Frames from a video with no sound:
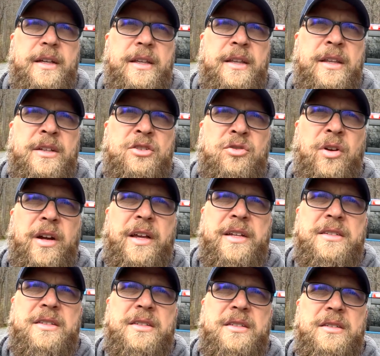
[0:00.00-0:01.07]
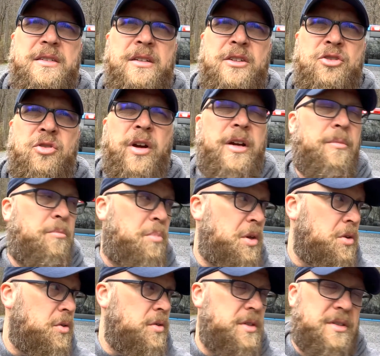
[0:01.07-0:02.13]
The truck
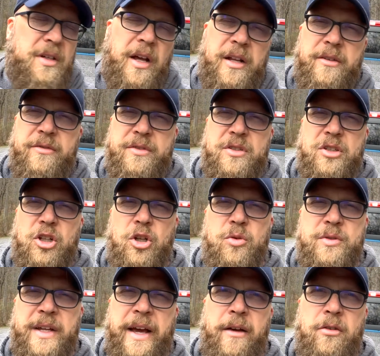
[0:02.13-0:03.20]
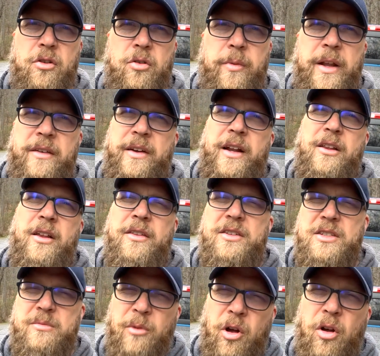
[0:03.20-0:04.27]
build has kind of slowed down a little bit. I've got a lot of the
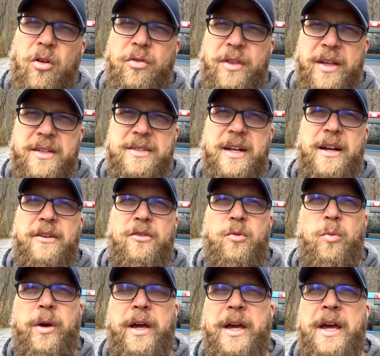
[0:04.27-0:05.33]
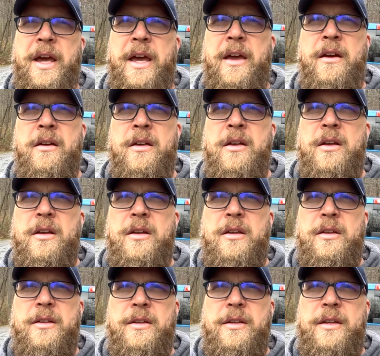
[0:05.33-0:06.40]
small things out of the way,
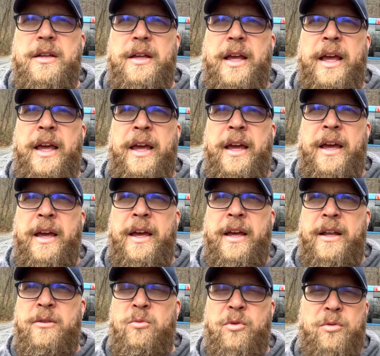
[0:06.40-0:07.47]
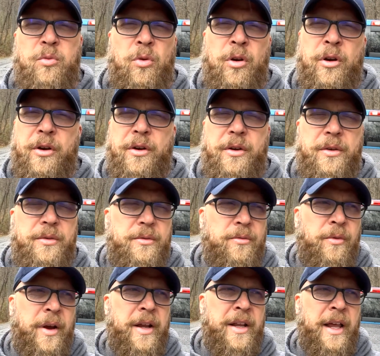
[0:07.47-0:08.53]
and with work
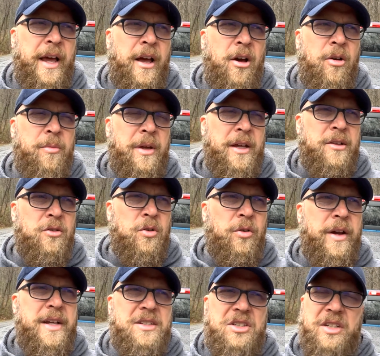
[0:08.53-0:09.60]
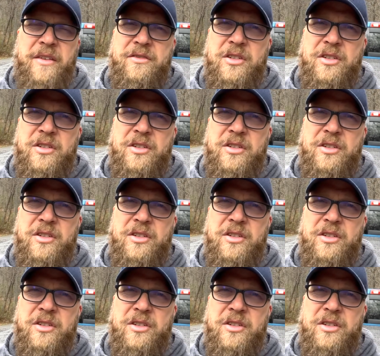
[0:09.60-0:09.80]
right now being a little crazy, just haven't